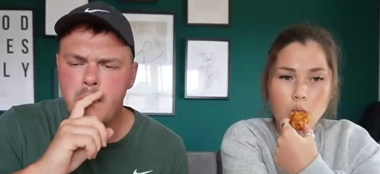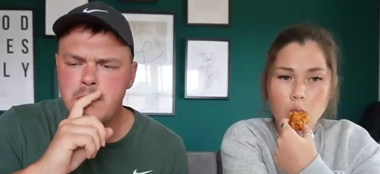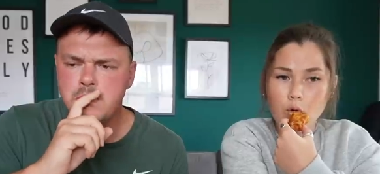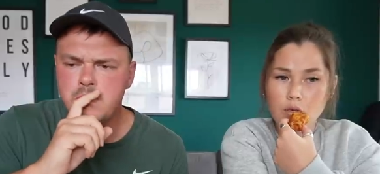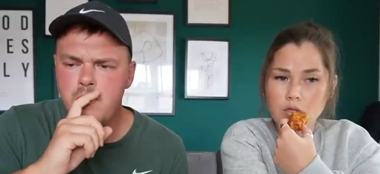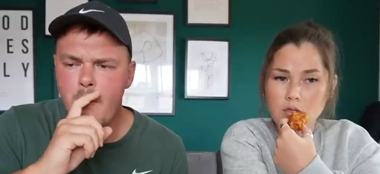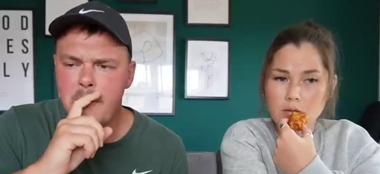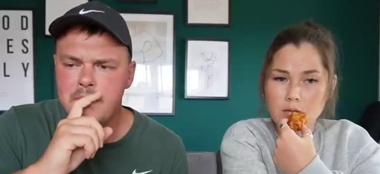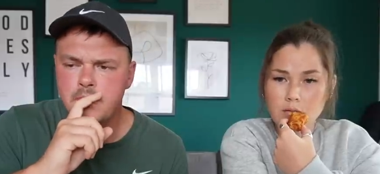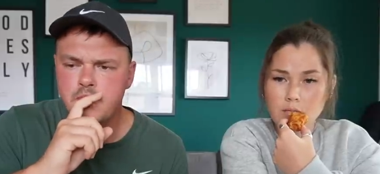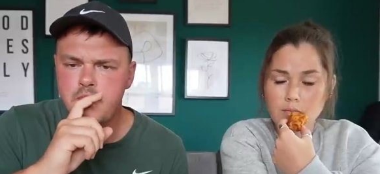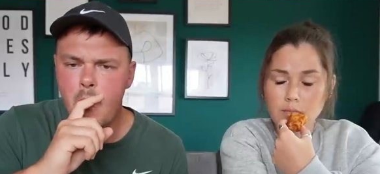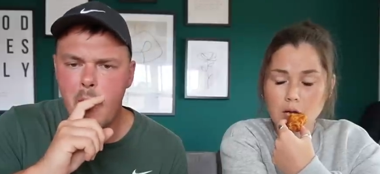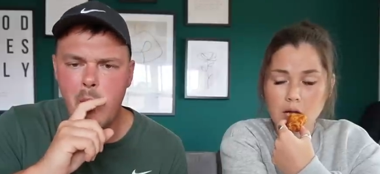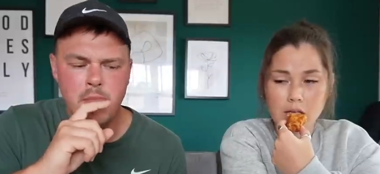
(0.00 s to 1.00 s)
Speaker 1: Would
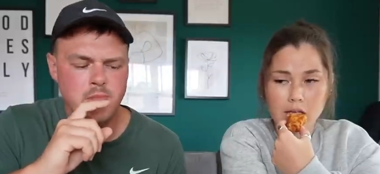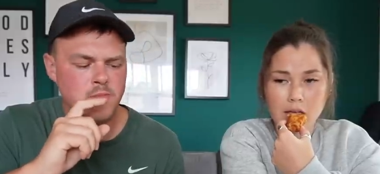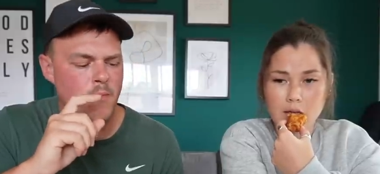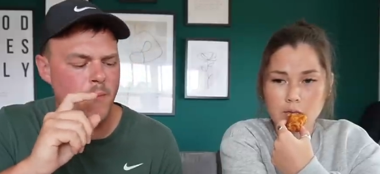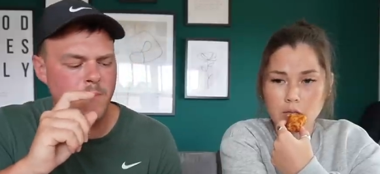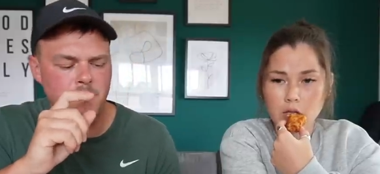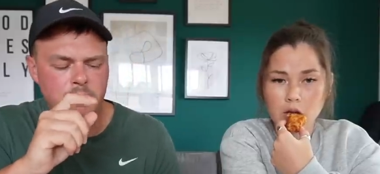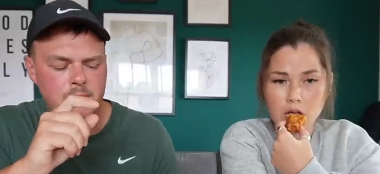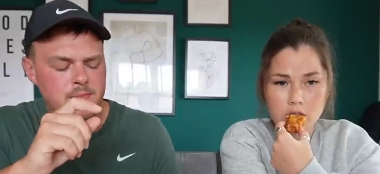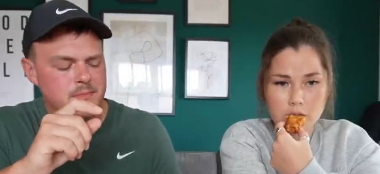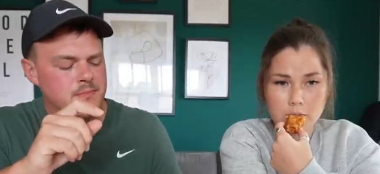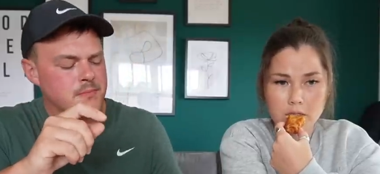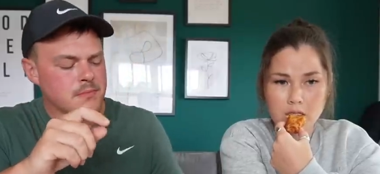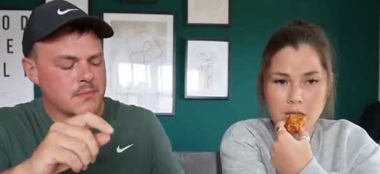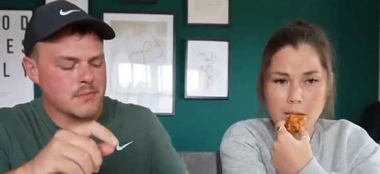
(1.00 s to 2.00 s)
buy again
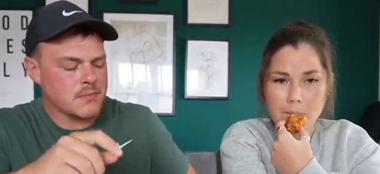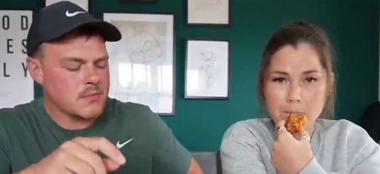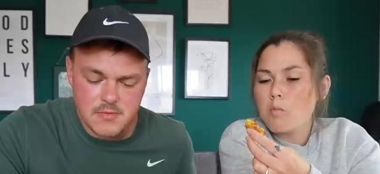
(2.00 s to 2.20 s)
100%.